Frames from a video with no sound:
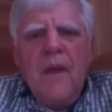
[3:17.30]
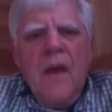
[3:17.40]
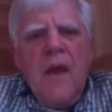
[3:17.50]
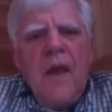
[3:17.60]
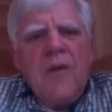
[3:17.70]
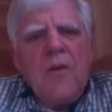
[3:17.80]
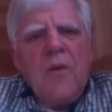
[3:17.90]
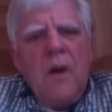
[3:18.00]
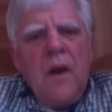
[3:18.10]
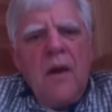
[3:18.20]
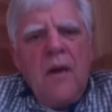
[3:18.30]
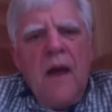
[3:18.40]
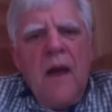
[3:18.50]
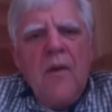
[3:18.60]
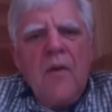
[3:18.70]
And you'll learn
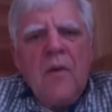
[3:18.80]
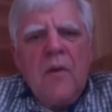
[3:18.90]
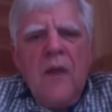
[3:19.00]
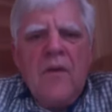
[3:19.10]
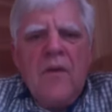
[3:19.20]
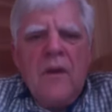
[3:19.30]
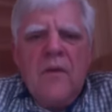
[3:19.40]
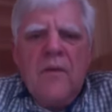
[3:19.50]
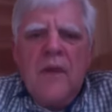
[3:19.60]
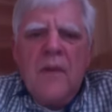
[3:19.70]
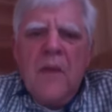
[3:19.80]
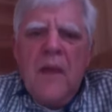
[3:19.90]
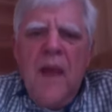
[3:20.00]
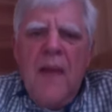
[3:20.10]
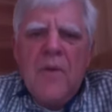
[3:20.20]
how your lectures can be
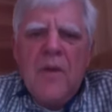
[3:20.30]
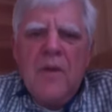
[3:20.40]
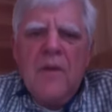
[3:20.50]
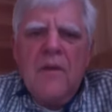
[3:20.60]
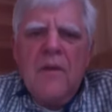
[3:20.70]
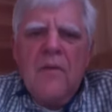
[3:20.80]
captioned